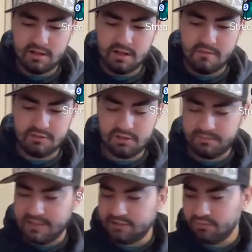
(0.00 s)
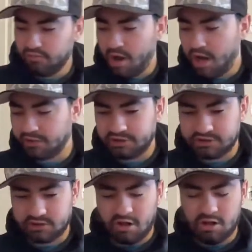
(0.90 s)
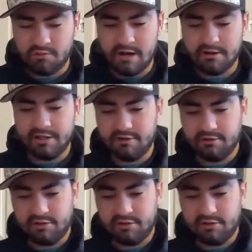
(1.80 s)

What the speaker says: I'm just going to place some rocks just all around here.